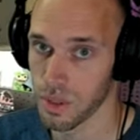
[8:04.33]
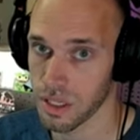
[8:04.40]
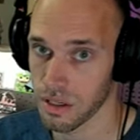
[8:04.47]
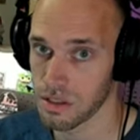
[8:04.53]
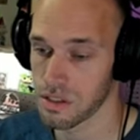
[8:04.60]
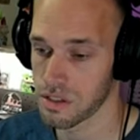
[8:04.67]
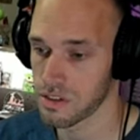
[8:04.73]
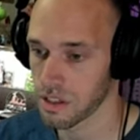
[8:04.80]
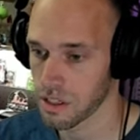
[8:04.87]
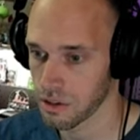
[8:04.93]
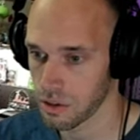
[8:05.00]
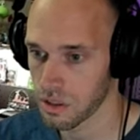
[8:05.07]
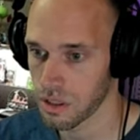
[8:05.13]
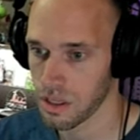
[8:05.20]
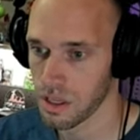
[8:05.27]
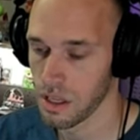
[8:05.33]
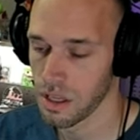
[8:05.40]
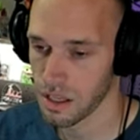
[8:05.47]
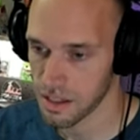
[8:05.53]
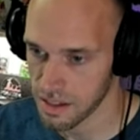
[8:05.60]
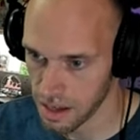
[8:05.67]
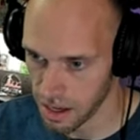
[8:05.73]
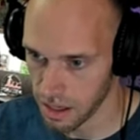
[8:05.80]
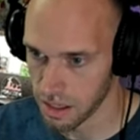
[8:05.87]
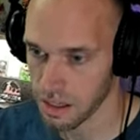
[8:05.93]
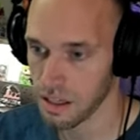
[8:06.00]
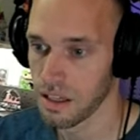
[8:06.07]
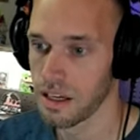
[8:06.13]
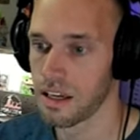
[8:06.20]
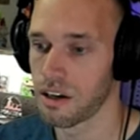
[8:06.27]
because it's a good deck.
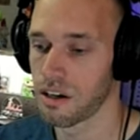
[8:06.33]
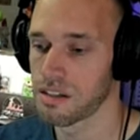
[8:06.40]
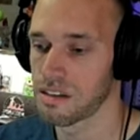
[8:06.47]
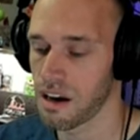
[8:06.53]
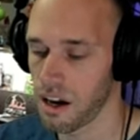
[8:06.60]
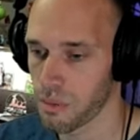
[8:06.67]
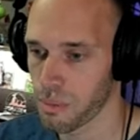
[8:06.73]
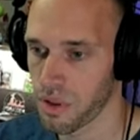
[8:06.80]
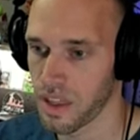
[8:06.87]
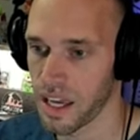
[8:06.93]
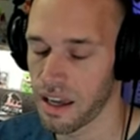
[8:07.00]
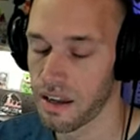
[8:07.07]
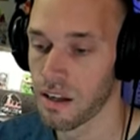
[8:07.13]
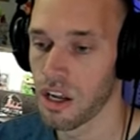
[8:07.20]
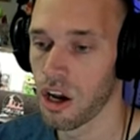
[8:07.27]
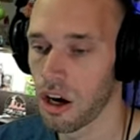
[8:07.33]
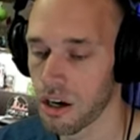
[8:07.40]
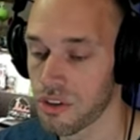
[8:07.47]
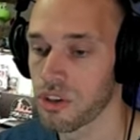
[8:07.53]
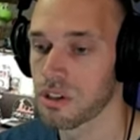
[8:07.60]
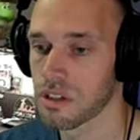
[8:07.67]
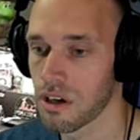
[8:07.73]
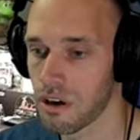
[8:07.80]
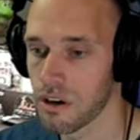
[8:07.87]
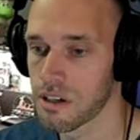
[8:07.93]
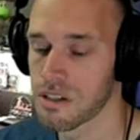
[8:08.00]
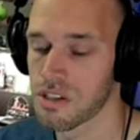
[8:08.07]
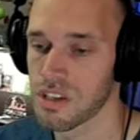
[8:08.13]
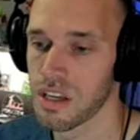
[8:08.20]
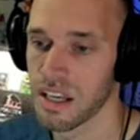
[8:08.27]
And on top of that, other
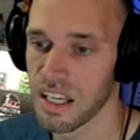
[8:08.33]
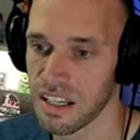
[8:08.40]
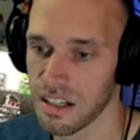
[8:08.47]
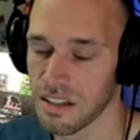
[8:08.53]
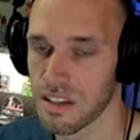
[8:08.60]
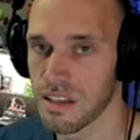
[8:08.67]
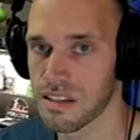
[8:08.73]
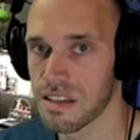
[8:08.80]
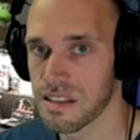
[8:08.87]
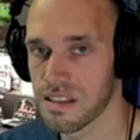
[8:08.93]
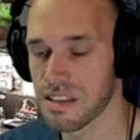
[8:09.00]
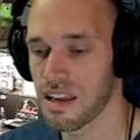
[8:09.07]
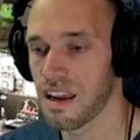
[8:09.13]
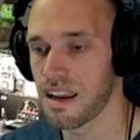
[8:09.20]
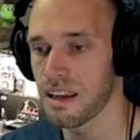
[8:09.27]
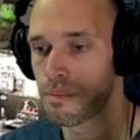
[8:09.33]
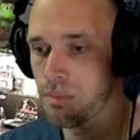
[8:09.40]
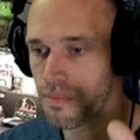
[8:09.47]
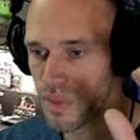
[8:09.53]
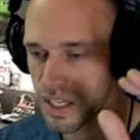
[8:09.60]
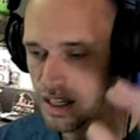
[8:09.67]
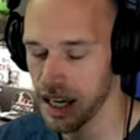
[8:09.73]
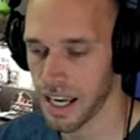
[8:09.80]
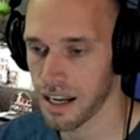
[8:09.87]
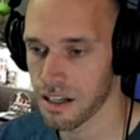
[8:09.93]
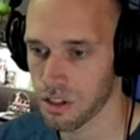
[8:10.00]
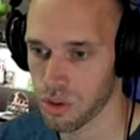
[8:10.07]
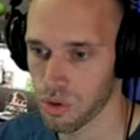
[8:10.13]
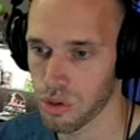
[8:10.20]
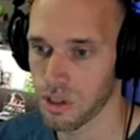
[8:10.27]
cards in this same
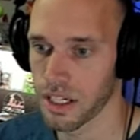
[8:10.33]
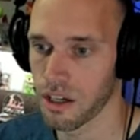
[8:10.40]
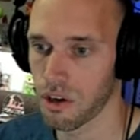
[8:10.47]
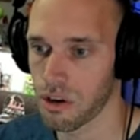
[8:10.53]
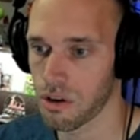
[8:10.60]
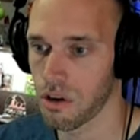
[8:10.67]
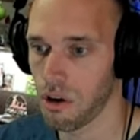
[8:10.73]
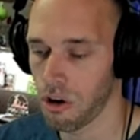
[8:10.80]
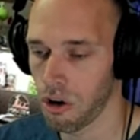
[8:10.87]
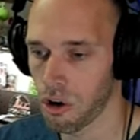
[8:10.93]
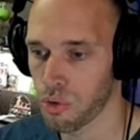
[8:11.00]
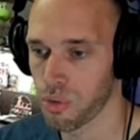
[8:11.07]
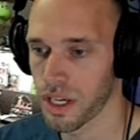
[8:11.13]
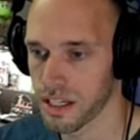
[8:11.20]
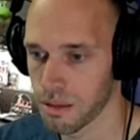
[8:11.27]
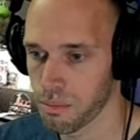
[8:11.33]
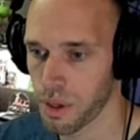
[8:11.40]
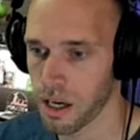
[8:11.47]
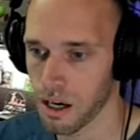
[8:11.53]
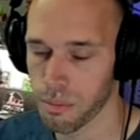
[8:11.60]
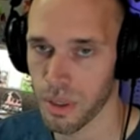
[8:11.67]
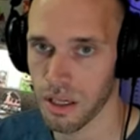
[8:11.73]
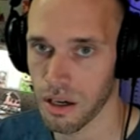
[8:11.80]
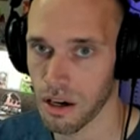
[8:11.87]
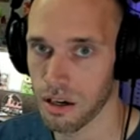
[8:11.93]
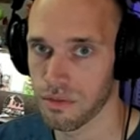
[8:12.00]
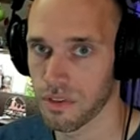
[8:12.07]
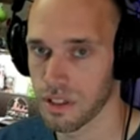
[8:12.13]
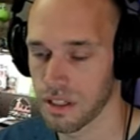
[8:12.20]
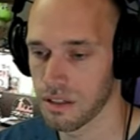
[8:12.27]
category are already popping
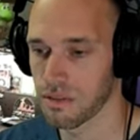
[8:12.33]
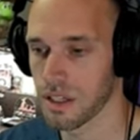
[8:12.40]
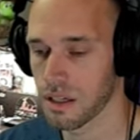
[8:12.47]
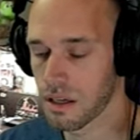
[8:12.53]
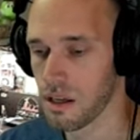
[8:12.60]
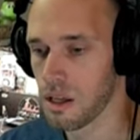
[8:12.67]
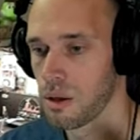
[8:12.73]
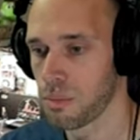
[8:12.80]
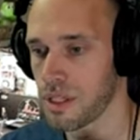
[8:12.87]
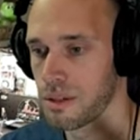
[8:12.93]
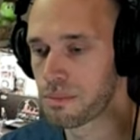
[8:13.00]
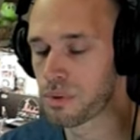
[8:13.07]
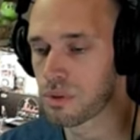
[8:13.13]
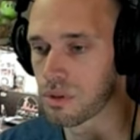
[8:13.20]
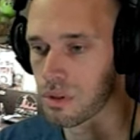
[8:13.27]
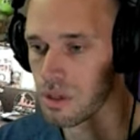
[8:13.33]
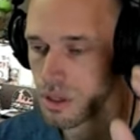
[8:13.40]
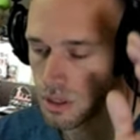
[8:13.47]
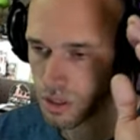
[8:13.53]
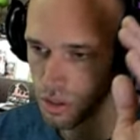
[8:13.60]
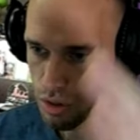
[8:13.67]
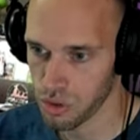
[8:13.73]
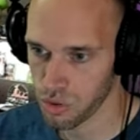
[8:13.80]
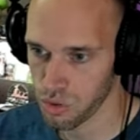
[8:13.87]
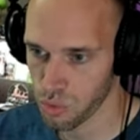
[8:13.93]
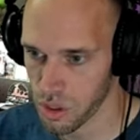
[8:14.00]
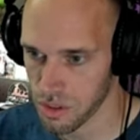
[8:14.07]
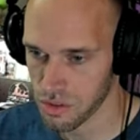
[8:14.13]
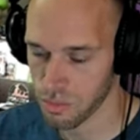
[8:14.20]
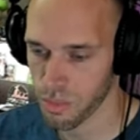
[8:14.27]
off, giving people who
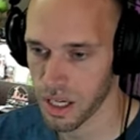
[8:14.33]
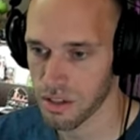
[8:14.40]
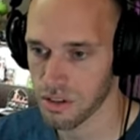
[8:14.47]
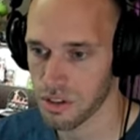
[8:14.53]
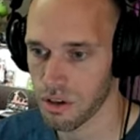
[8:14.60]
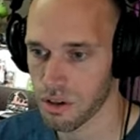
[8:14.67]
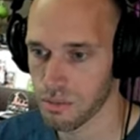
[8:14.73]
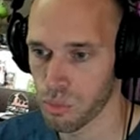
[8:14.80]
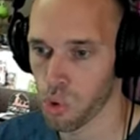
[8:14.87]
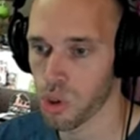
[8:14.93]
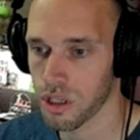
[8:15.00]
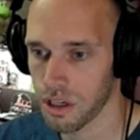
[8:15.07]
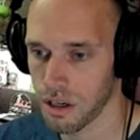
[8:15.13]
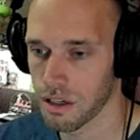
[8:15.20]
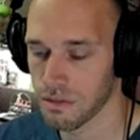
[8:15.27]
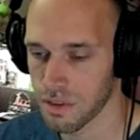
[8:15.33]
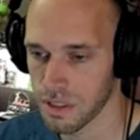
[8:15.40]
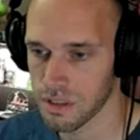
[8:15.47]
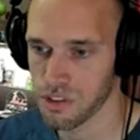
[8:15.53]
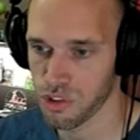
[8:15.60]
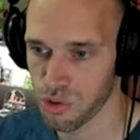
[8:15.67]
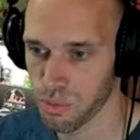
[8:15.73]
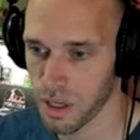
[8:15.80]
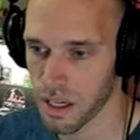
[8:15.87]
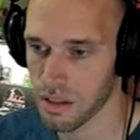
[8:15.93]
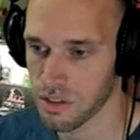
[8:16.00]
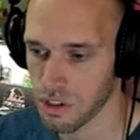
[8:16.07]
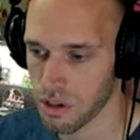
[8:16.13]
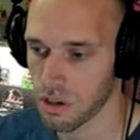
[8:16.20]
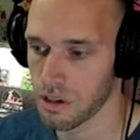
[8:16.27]
want to buy this card more confidence to buy
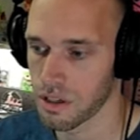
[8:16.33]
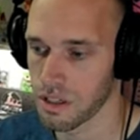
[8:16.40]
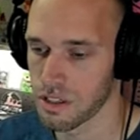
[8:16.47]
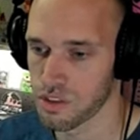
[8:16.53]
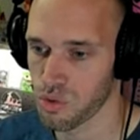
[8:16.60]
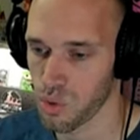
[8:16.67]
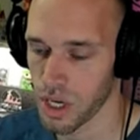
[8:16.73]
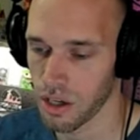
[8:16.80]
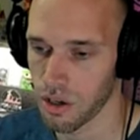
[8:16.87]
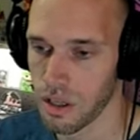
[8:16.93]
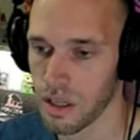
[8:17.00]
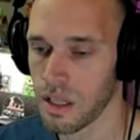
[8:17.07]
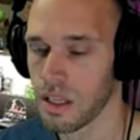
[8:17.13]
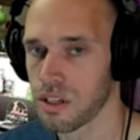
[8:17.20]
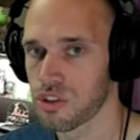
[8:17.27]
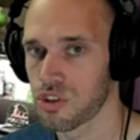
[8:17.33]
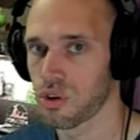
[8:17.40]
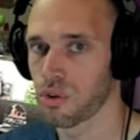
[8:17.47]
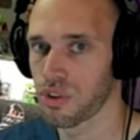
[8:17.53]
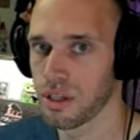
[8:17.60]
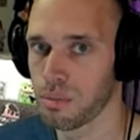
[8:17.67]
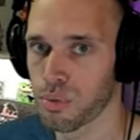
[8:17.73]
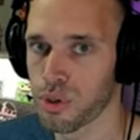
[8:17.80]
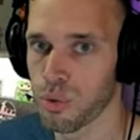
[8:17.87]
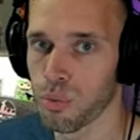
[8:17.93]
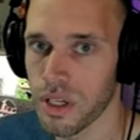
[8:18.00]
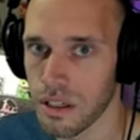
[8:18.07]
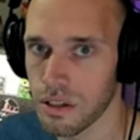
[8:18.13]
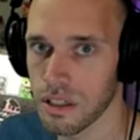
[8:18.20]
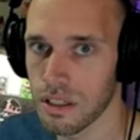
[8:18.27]
this card as well. So the
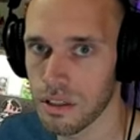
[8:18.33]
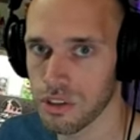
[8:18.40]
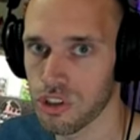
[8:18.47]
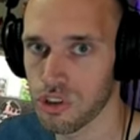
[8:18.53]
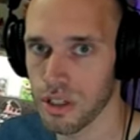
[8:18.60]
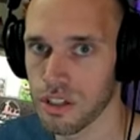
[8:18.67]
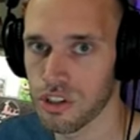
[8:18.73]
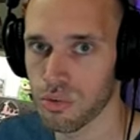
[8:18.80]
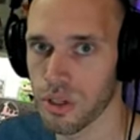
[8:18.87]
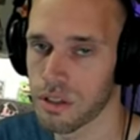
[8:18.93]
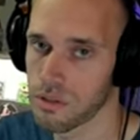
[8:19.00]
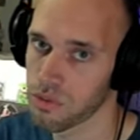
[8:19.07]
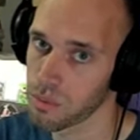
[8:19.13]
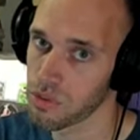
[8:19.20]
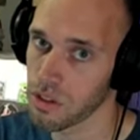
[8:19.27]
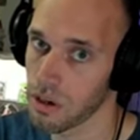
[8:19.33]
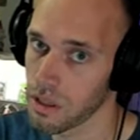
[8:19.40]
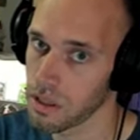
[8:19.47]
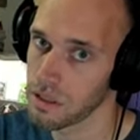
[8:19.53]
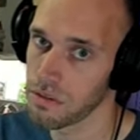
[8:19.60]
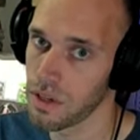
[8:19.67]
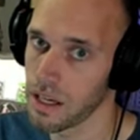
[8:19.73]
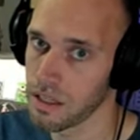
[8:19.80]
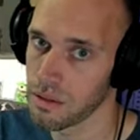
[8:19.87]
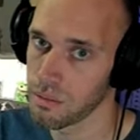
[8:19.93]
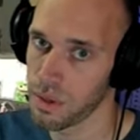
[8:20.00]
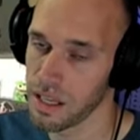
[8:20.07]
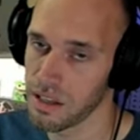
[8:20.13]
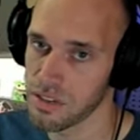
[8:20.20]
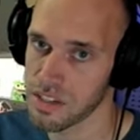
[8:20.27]
premier illustration rare from Scarlet and
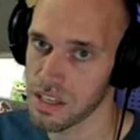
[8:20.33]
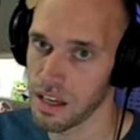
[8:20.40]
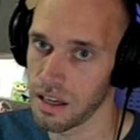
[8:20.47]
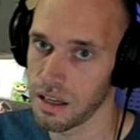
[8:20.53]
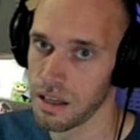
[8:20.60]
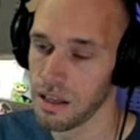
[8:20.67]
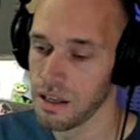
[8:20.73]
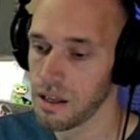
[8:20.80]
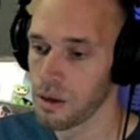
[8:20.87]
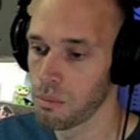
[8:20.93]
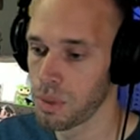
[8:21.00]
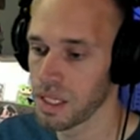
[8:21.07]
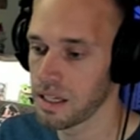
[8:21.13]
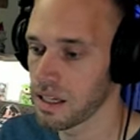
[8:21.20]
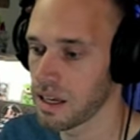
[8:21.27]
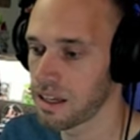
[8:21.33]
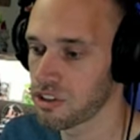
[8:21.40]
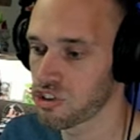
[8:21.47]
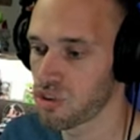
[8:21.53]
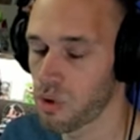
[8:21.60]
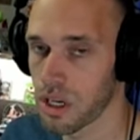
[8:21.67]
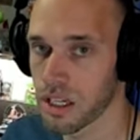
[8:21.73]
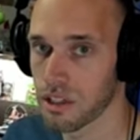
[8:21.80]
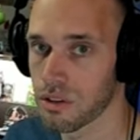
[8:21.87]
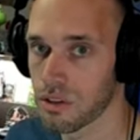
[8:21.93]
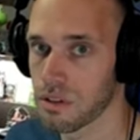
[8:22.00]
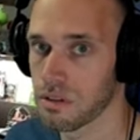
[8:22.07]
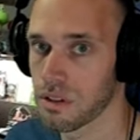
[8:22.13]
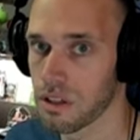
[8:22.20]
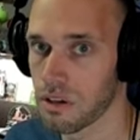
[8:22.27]
Violet base set being a 20 or
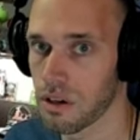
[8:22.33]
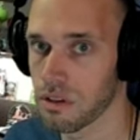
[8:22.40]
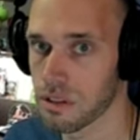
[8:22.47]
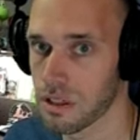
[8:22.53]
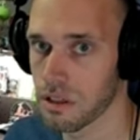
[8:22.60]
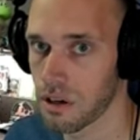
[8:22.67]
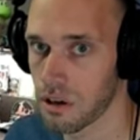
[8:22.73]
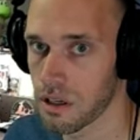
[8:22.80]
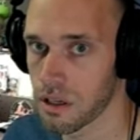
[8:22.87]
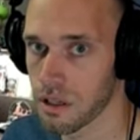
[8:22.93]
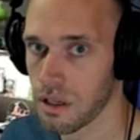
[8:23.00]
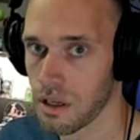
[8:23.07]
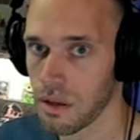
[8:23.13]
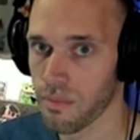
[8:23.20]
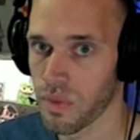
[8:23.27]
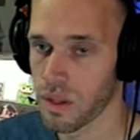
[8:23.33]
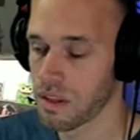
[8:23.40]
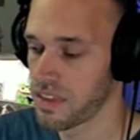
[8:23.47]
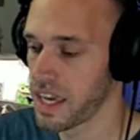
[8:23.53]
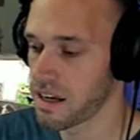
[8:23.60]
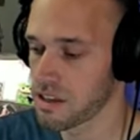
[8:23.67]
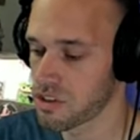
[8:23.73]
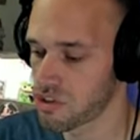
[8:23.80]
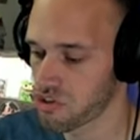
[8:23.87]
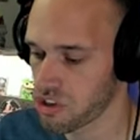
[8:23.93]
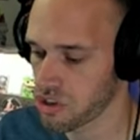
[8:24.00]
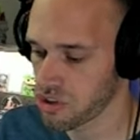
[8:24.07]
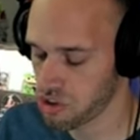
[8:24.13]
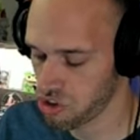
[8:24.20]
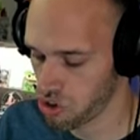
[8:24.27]
$30 card that is
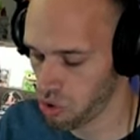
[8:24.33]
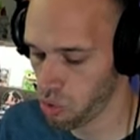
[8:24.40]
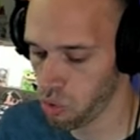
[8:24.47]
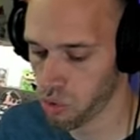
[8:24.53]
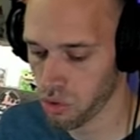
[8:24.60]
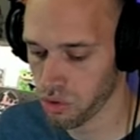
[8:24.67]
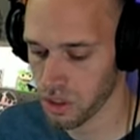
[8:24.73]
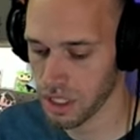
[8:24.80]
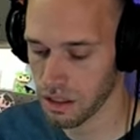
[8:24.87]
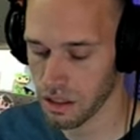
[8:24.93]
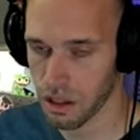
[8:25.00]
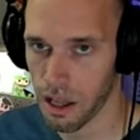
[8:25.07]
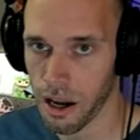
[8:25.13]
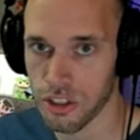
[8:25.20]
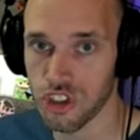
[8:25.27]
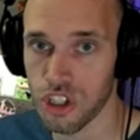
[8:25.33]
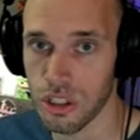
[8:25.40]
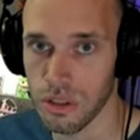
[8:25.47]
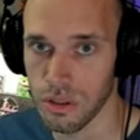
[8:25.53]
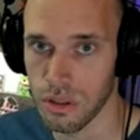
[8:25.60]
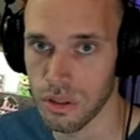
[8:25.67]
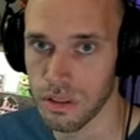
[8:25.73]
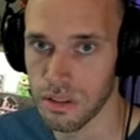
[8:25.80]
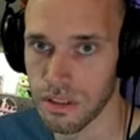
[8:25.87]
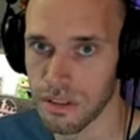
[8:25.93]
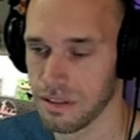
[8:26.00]
just totally logical.